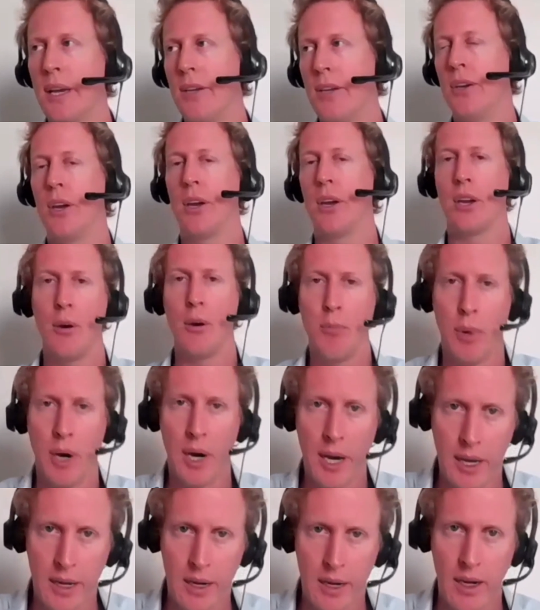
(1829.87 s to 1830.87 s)
you could go
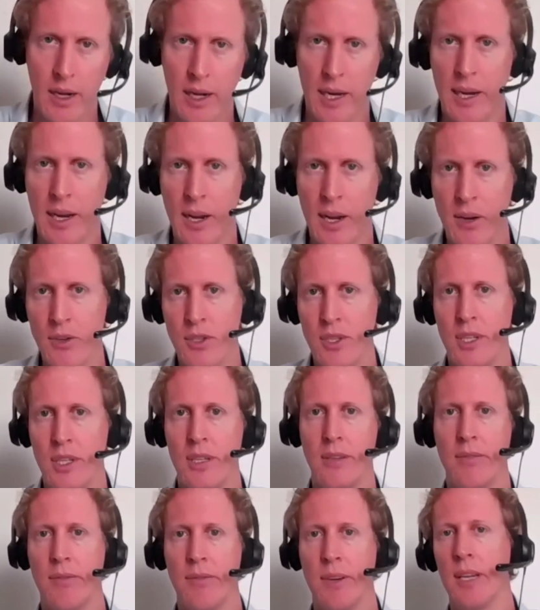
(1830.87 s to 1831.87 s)
buy a clean
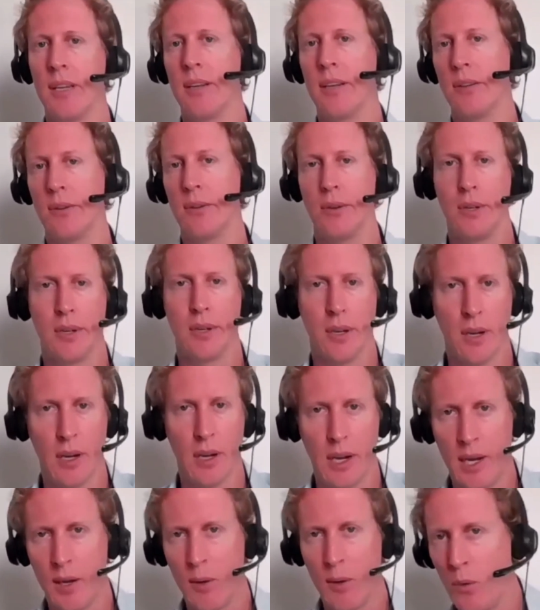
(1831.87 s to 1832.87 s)
energy fund or a
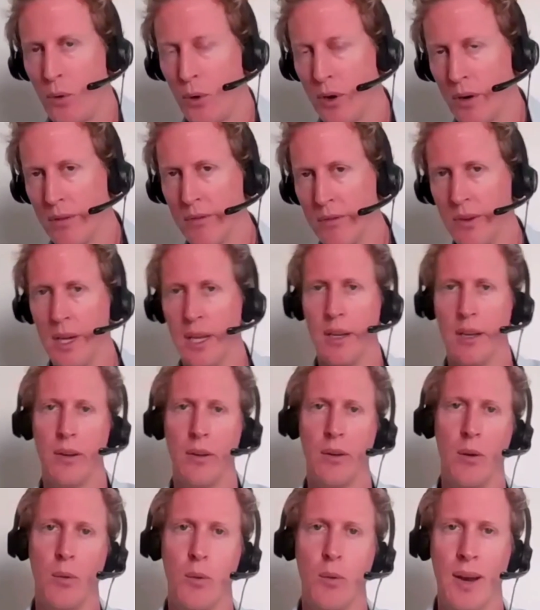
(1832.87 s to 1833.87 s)
clean water fund
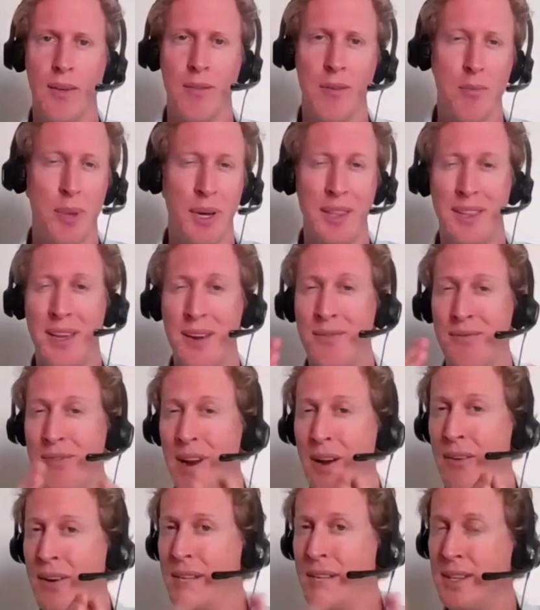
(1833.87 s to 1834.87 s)
or whatever, but they're
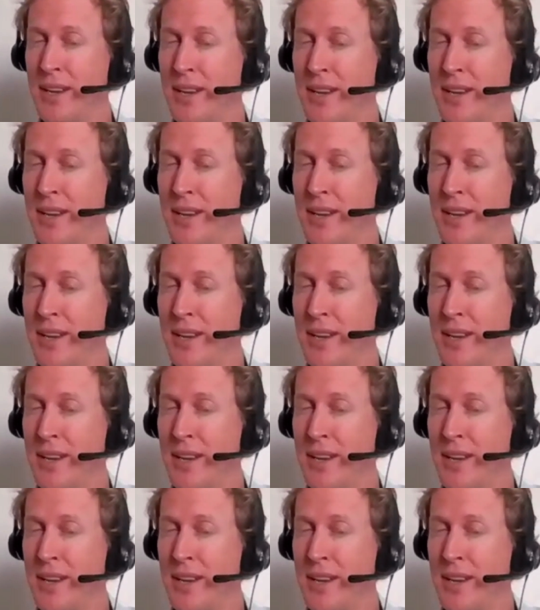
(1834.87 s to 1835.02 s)
very